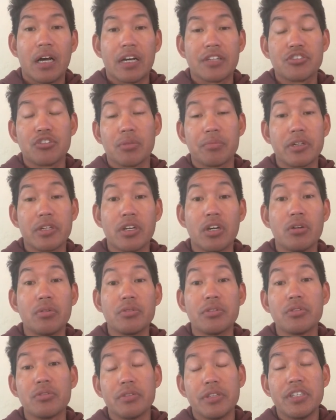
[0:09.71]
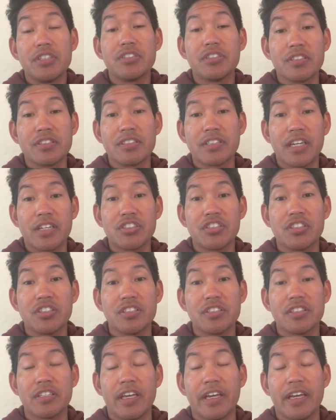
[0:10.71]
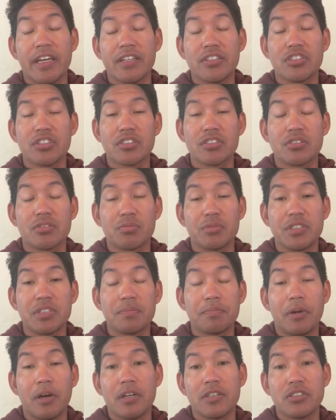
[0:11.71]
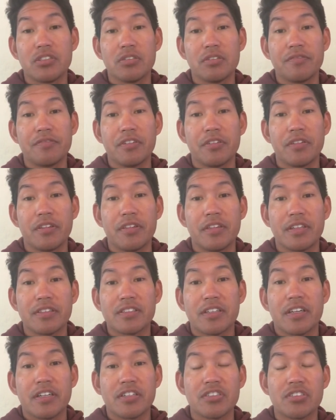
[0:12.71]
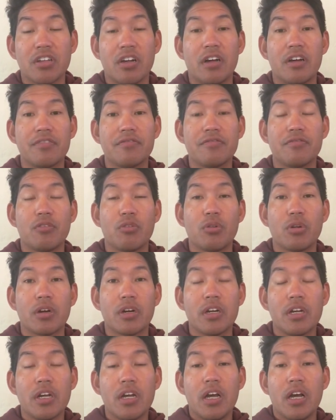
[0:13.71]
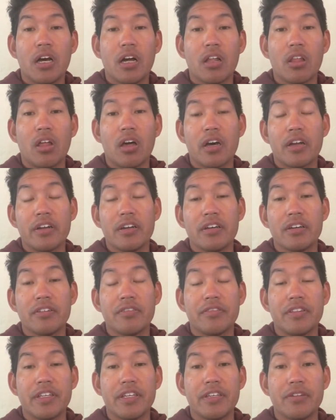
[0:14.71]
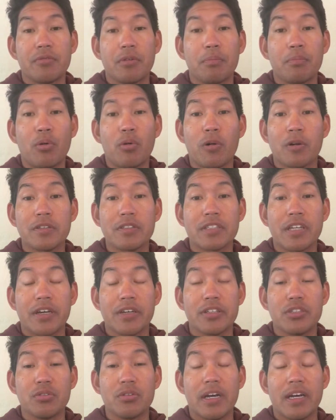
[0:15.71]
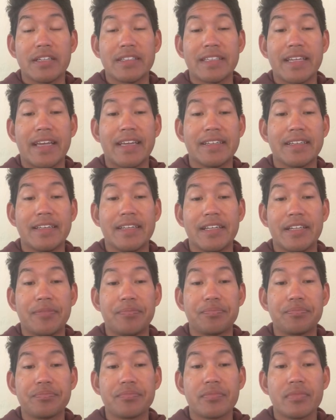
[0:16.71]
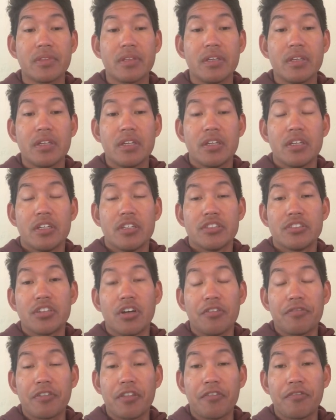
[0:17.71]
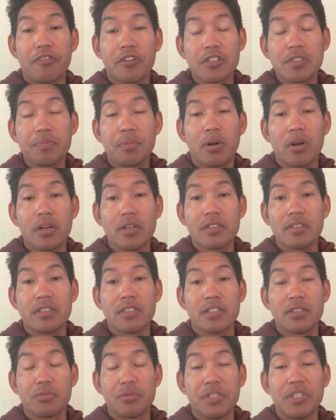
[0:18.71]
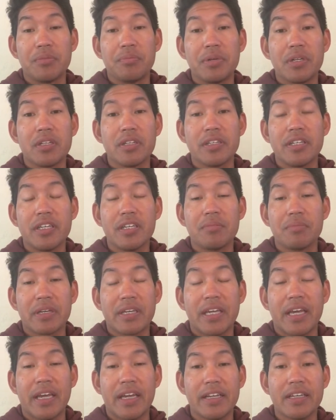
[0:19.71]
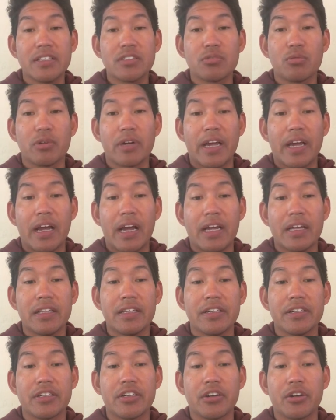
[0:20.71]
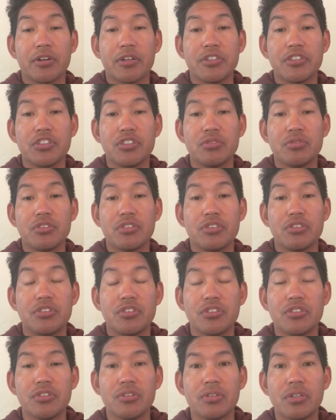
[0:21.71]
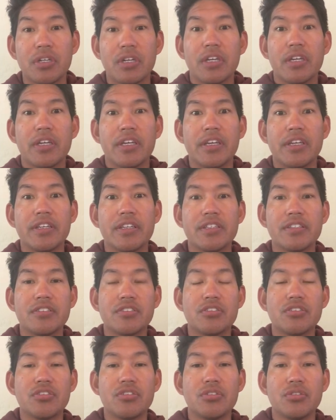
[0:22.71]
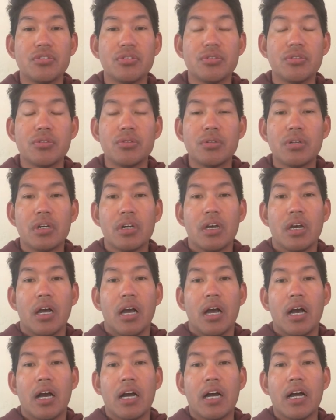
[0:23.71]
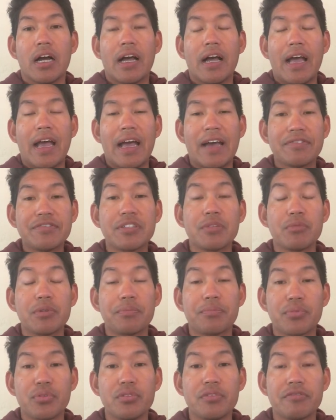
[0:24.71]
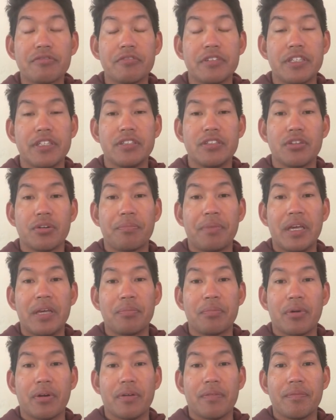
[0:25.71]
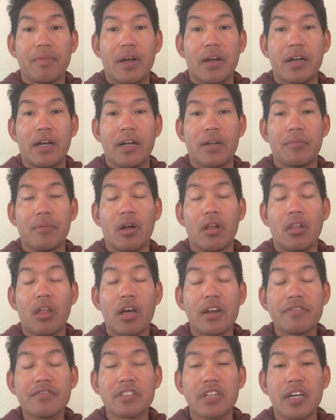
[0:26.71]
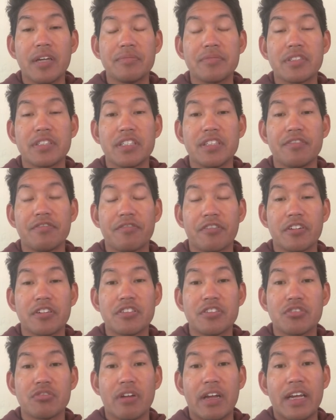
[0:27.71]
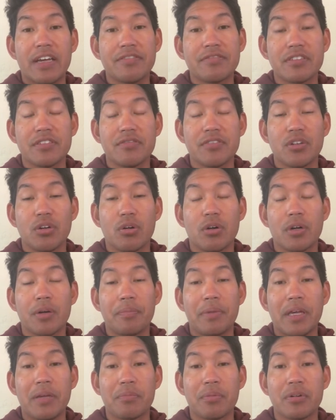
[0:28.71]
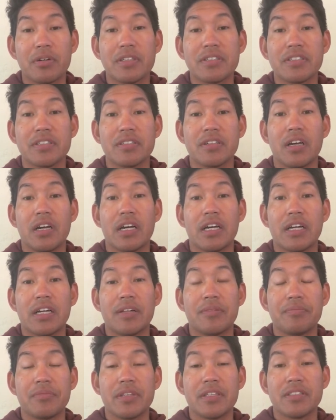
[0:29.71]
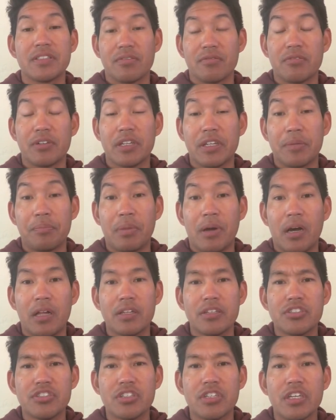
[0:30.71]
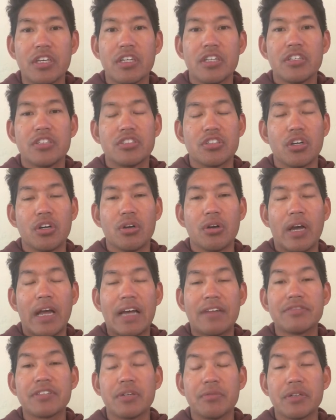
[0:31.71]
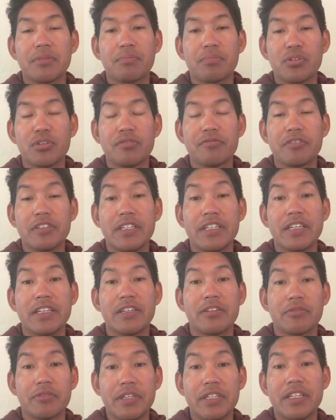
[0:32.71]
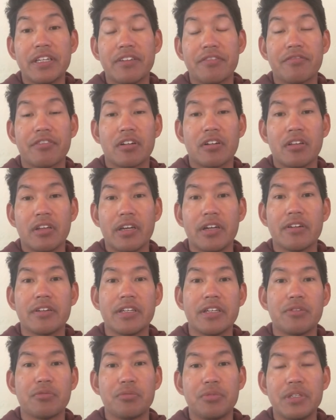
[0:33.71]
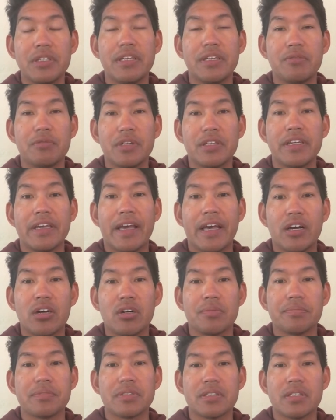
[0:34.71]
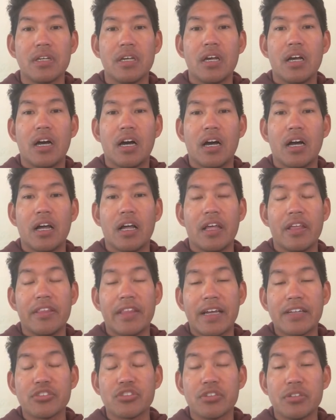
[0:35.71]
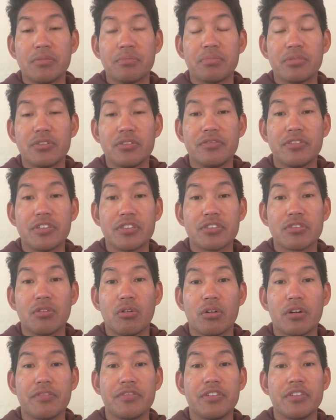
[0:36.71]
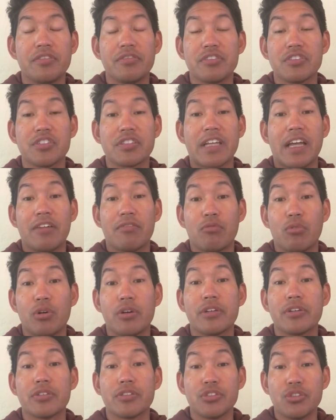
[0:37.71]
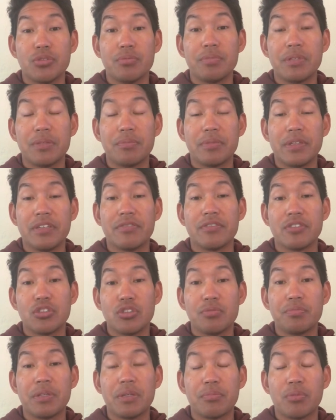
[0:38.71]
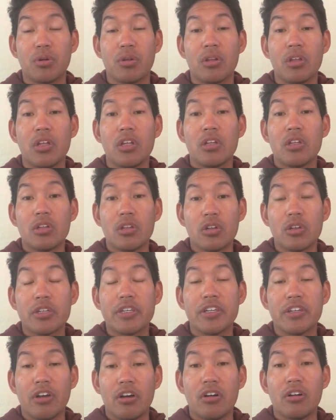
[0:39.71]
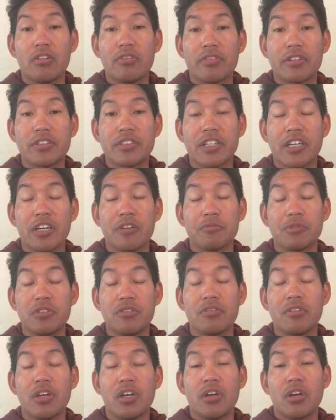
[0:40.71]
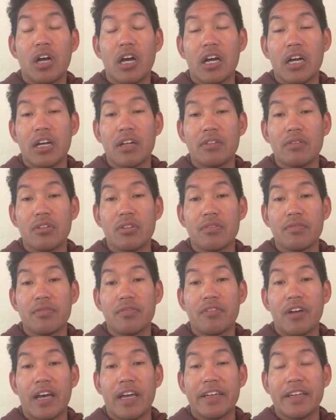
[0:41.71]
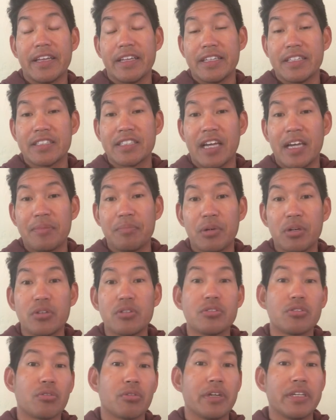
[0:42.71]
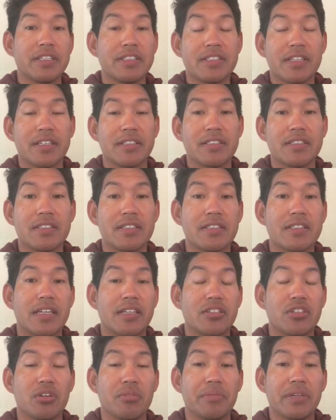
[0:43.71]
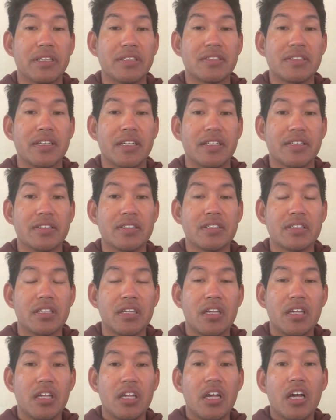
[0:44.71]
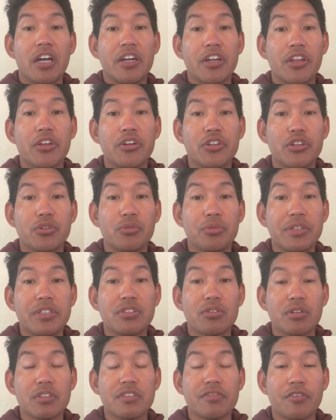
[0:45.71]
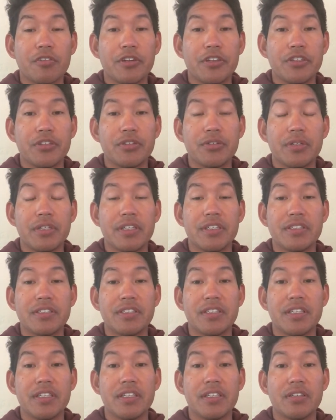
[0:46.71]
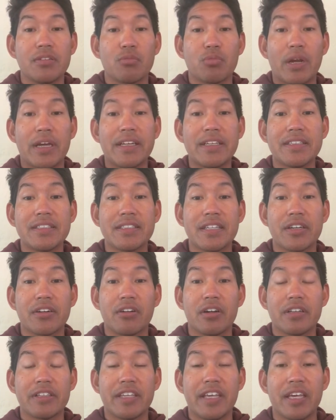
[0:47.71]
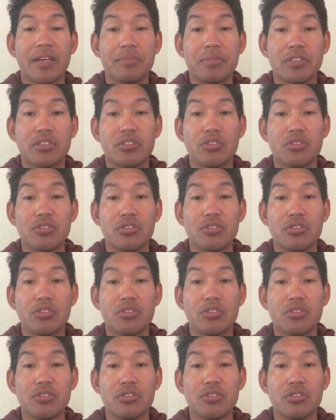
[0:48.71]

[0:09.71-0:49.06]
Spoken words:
So I'm going to go through each of the sections and just respond to a few of the things that I saw for a lot of the reports that you guys handed in. So for the first part, the readability and mechanics, what I highly encourage you to do is to have someone proofread your paper. A lot of times the first draft of your paper isn't really polished, so have someone proofreading it and reading it for clarity really helps, and that should improve your score if you even just have one or two people look it over to help you find any typos or any sentences that don't make sense. Another good resource for you is the Writing Center on campus.